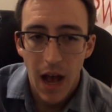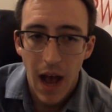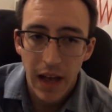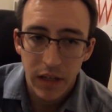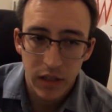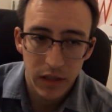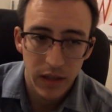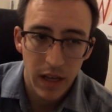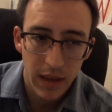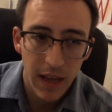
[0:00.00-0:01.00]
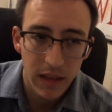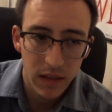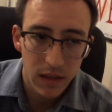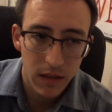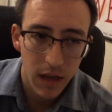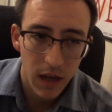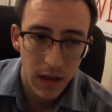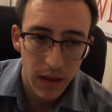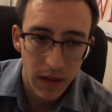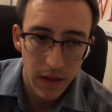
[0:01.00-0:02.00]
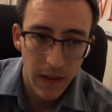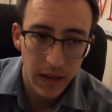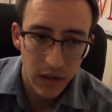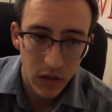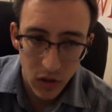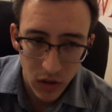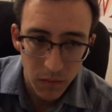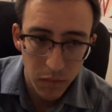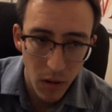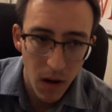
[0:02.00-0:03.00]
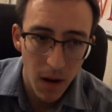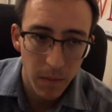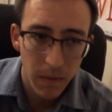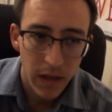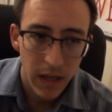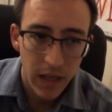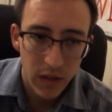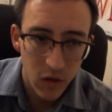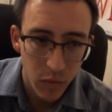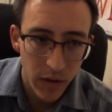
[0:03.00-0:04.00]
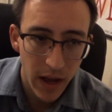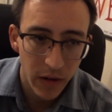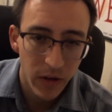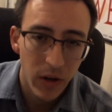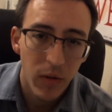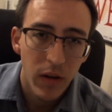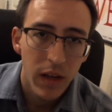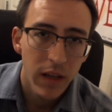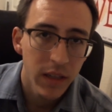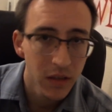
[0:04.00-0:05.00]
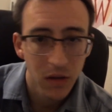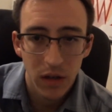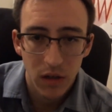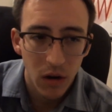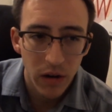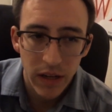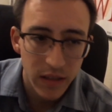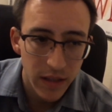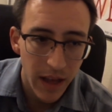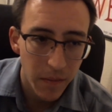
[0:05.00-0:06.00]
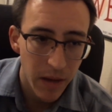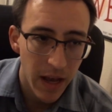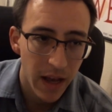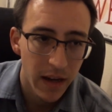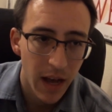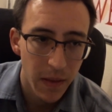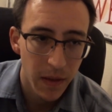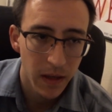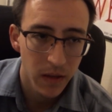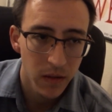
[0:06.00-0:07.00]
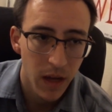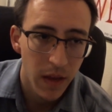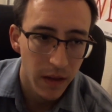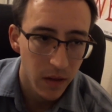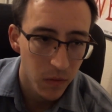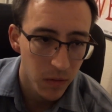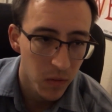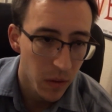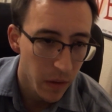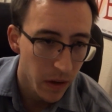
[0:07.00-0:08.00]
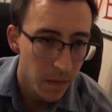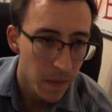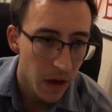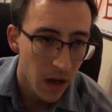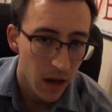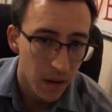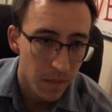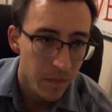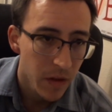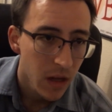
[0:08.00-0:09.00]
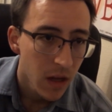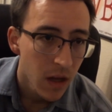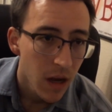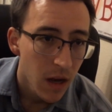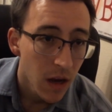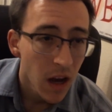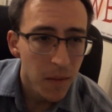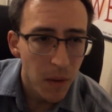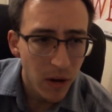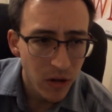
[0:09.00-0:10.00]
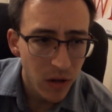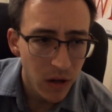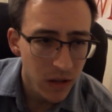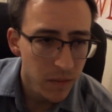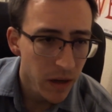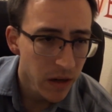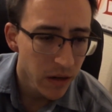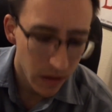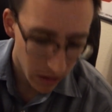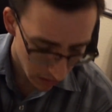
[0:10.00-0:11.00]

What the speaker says: I just like that's a good bomb. He's super aggro. Discarding a card isn't that bad. I think it would be worth it. Martial arts competitor.